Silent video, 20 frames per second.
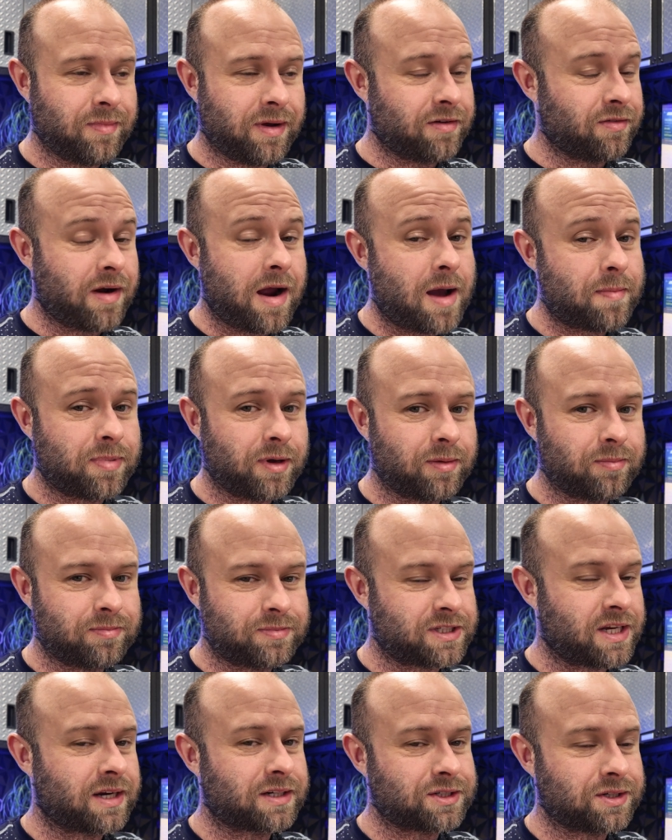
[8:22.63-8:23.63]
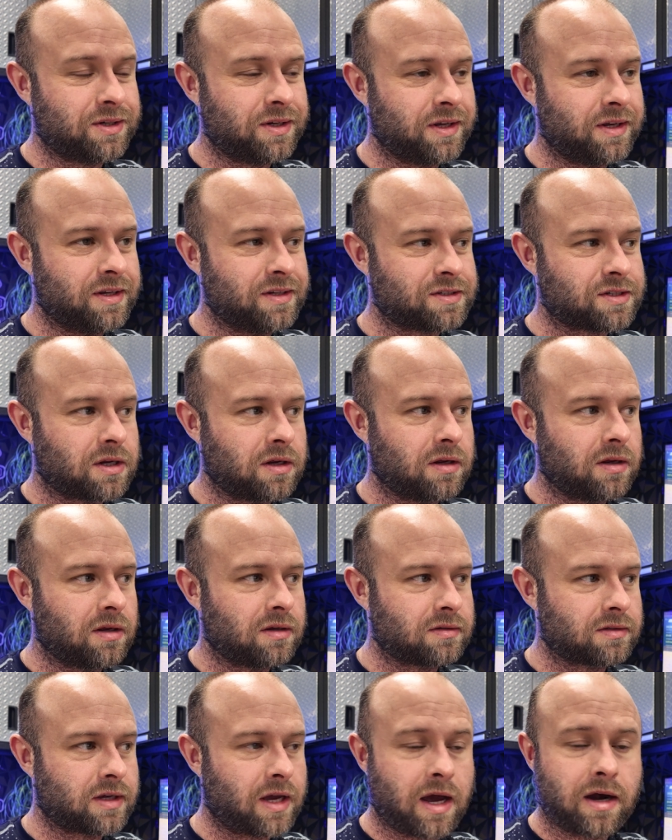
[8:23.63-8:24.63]
my wrap up section is
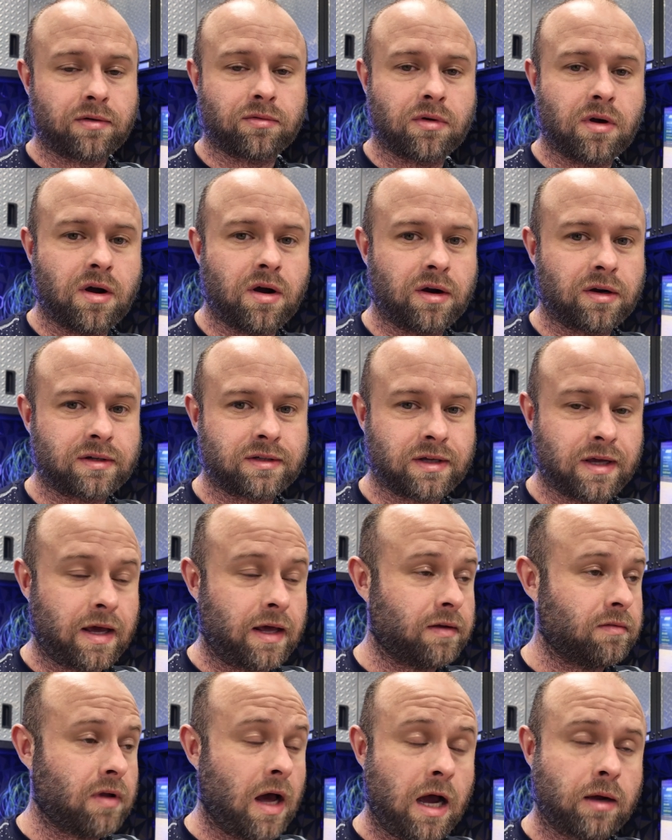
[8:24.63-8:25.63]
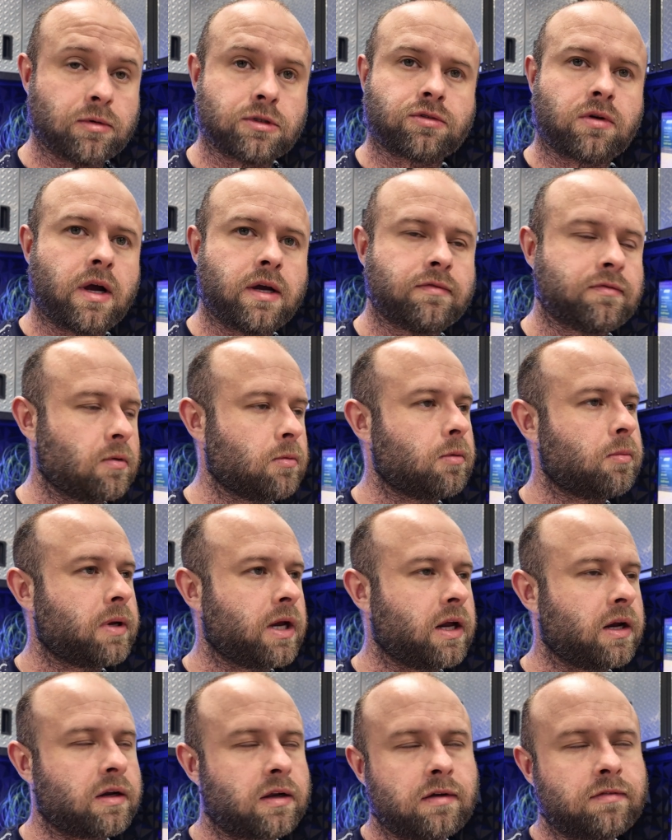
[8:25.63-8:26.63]
uh, kind of wrong, and I was right from the
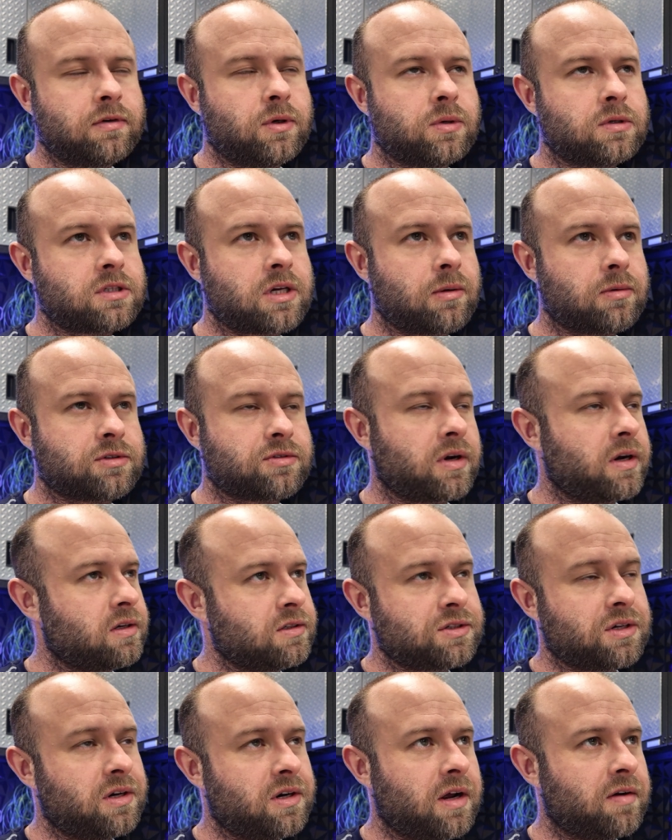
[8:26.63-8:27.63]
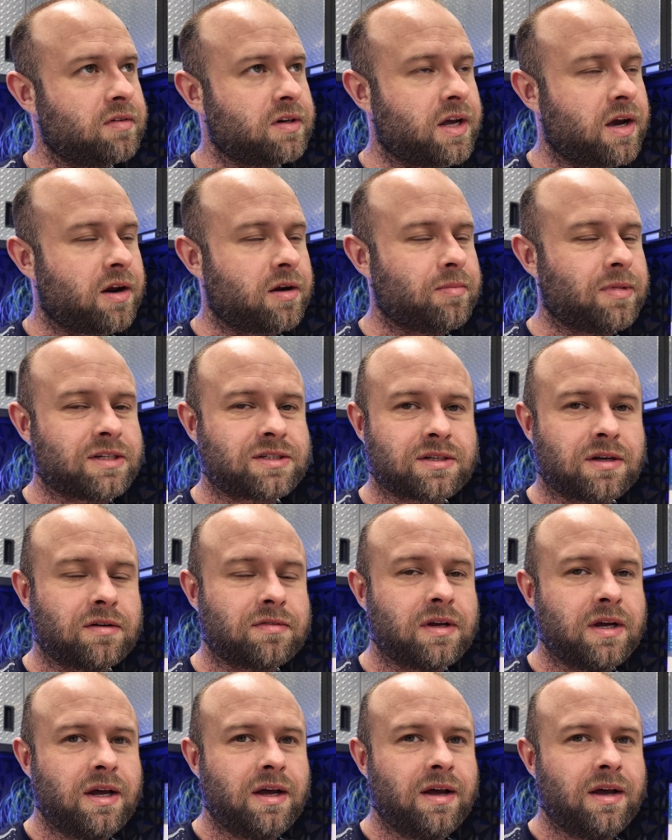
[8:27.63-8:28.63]
beginning. Of course, I was right. Should have never doubted
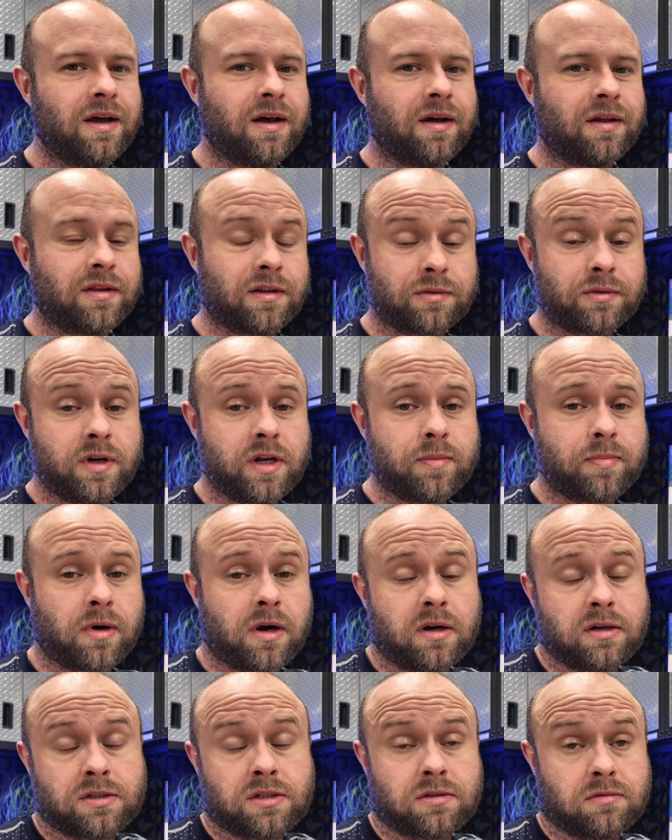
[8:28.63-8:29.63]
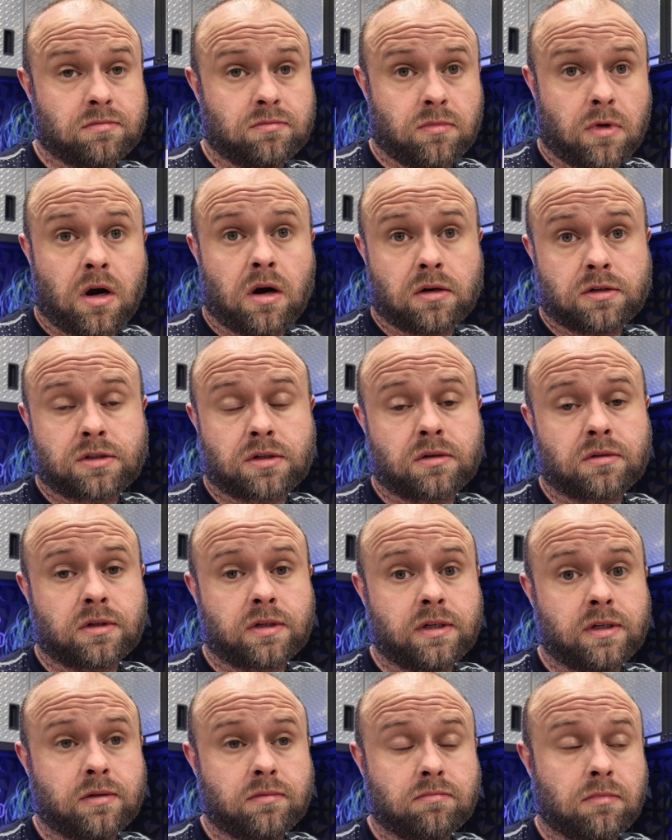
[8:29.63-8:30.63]
myself. Uh, the 3D parts are
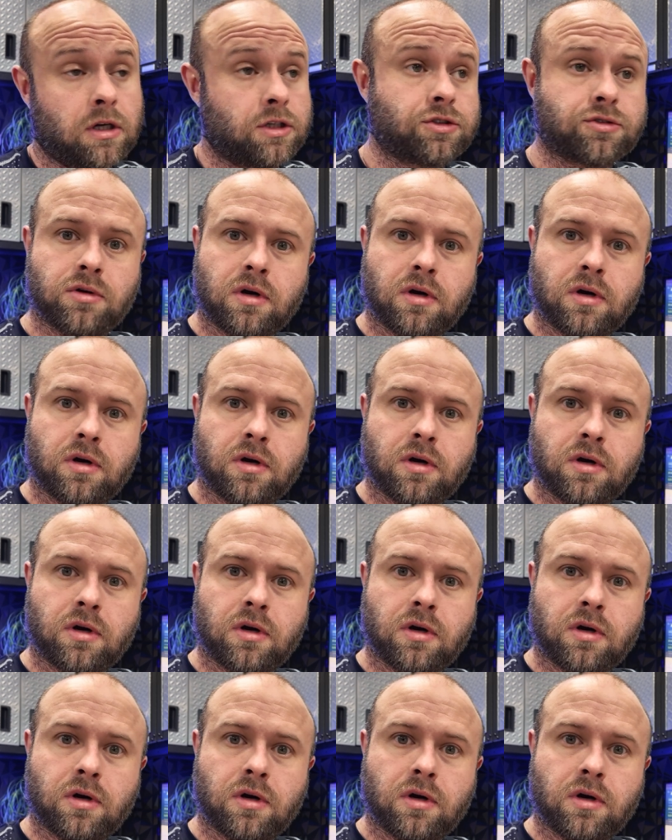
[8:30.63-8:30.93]
certainly much